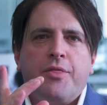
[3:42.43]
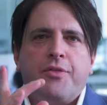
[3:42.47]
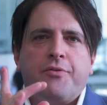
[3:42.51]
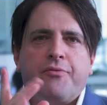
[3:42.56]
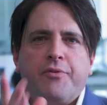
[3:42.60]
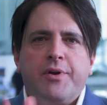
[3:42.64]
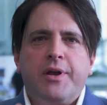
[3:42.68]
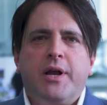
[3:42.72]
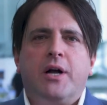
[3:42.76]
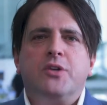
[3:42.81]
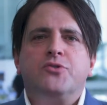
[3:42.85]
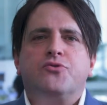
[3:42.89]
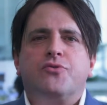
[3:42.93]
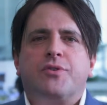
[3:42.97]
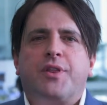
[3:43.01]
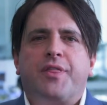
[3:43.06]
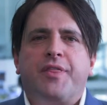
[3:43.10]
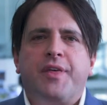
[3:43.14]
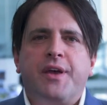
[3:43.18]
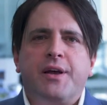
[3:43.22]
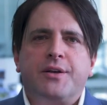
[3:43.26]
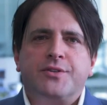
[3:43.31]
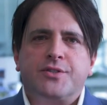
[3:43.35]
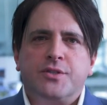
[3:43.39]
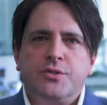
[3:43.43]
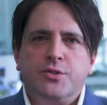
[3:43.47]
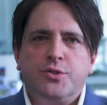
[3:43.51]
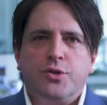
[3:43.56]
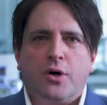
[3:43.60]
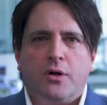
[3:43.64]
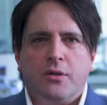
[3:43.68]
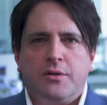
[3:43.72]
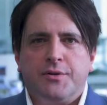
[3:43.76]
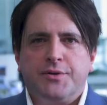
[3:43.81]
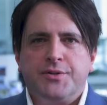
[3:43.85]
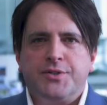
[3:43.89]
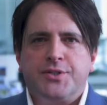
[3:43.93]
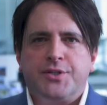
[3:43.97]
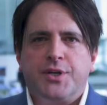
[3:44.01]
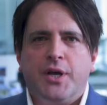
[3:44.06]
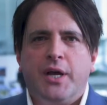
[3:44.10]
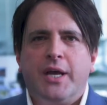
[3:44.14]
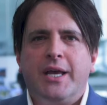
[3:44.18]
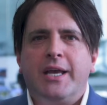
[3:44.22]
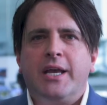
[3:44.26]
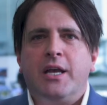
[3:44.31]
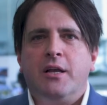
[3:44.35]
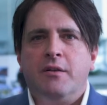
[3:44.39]

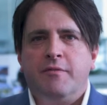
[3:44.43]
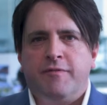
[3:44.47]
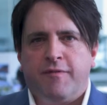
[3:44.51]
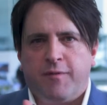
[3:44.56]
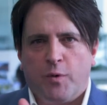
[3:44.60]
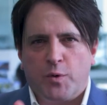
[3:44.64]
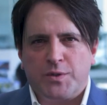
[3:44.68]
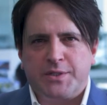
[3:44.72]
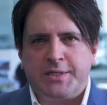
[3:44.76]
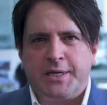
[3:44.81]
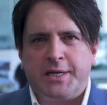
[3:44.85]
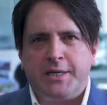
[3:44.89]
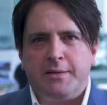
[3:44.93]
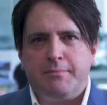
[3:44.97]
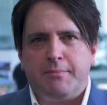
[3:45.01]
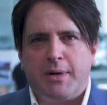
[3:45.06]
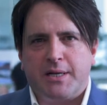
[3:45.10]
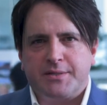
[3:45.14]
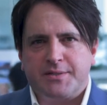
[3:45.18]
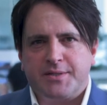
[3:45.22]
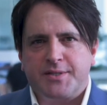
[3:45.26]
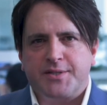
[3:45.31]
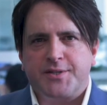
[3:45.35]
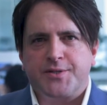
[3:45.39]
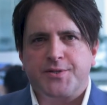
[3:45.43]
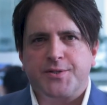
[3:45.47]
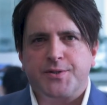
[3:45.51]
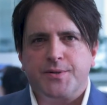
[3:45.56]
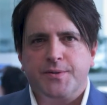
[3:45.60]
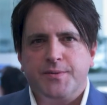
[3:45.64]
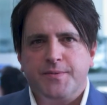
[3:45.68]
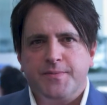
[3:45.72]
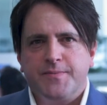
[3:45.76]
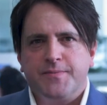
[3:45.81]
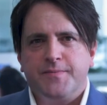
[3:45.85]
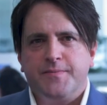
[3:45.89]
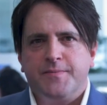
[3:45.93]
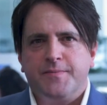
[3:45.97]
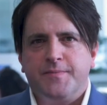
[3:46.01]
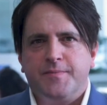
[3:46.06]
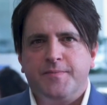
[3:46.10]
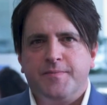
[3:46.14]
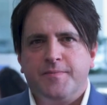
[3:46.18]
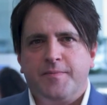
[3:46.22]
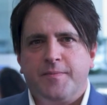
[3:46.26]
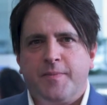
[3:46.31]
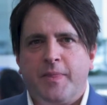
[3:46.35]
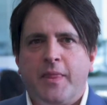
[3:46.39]
$300,000 in 14 months.
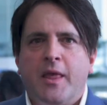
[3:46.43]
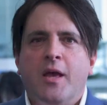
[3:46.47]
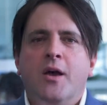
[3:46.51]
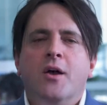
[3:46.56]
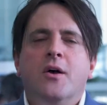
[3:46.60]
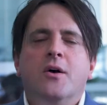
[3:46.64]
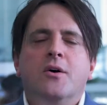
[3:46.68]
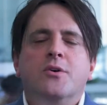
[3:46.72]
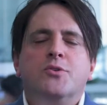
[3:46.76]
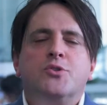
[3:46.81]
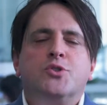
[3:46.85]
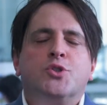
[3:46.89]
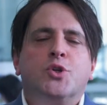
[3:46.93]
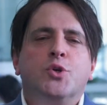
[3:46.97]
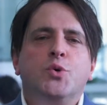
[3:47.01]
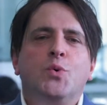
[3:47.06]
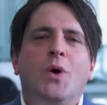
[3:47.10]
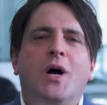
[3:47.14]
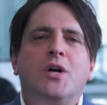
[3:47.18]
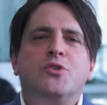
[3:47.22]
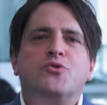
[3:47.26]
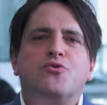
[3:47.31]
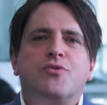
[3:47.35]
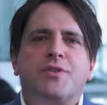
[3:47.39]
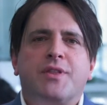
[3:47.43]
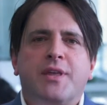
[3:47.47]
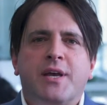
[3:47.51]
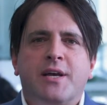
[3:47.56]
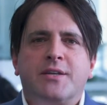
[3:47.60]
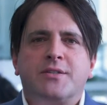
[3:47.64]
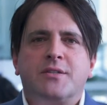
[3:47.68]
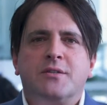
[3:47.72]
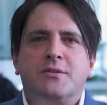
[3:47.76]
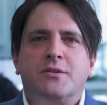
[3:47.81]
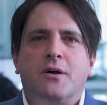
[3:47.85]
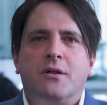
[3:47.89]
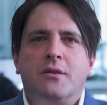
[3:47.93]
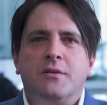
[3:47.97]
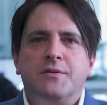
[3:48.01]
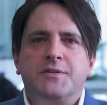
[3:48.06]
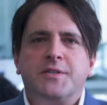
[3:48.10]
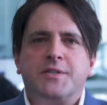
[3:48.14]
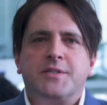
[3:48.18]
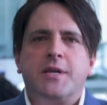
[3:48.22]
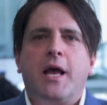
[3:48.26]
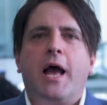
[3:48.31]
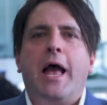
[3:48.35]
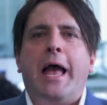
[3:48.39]

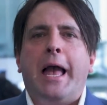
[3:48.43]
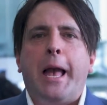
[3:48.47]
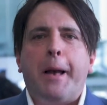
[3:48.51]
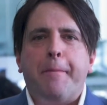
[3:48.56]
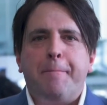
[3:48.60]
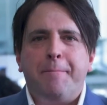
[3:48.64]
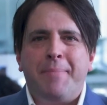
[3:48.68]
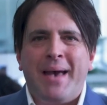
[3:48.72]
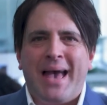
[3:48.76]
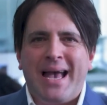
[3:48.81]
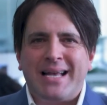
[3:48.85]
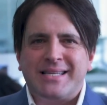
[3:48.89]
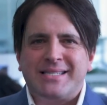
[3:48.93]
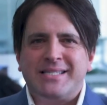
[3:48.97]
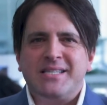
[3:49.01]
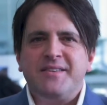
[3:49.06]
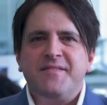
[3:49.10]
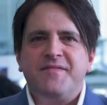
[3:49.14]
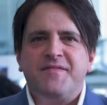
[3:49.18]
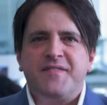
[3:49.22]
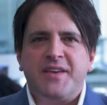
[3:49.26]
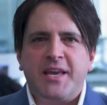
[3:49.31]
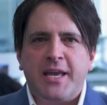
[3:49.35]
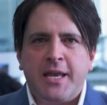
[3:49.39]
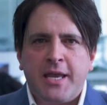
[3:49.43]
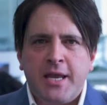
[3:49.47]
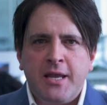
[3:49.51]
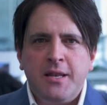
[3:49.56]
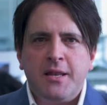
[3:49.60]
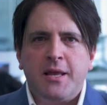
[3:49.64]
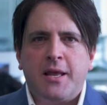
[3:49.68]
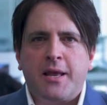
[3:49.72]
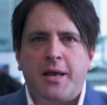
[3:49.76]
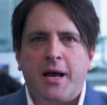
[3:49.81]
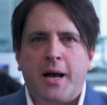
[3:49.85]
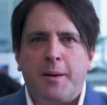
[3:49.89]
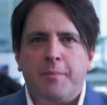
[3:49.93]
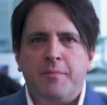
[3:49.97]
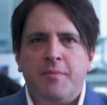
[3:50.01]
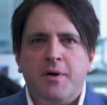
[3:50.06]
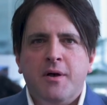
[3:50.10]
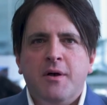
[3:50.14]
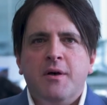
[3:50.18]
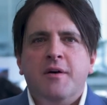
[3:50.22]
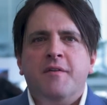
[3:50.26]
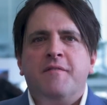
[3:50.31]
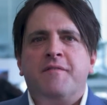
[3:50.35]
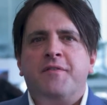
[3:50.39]
$200,000 passive income
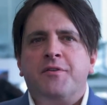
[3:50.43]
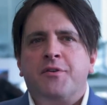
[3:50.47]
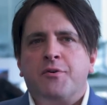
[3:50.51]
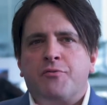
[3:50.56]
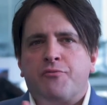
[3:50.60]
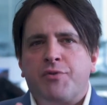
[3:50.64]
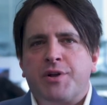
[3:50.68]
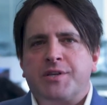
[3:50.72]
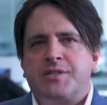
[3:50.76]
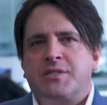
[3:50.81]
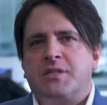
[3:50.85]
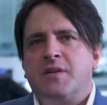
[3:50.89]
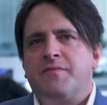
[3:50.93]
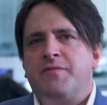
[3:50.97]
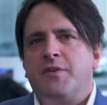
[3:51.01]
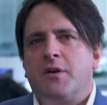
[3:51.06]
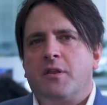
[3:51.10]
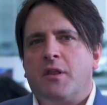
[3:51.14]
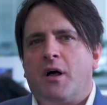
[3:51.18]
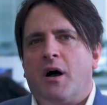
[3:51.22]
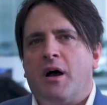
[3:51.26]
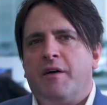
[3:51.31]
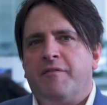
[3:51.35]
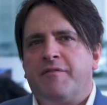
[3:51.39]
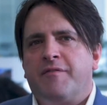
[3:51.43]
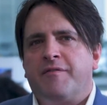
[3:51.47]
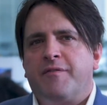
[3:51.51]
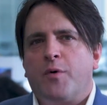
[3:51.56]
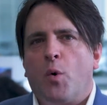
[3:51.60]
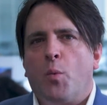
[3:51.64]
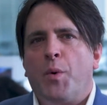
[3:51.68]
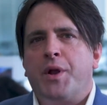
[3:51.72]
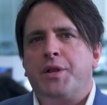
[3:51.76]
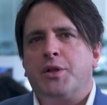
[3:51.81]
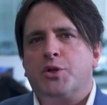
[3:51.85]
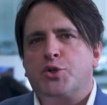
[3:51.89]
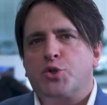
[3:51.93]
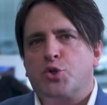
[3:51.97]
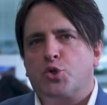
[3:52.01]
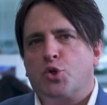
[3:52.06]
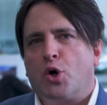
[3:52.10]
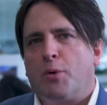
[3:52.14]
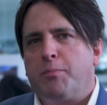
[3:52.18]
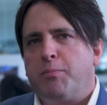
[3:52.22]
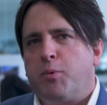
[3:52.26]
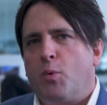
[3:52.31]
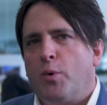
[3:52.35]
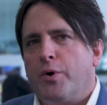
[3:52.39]
for the rest of your life when you
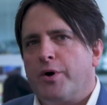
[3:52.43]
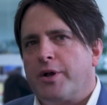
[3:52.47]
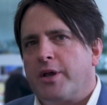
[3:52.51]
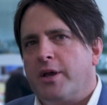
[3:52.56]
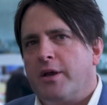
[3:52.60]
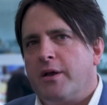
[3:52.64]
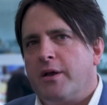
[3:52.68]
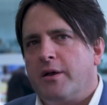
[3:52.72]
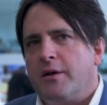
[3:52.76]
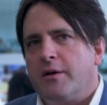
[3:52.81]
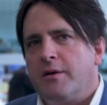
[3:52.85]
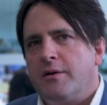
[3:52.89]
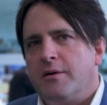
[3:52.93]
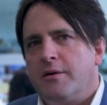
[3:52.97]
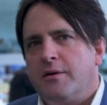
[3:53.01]
stop working.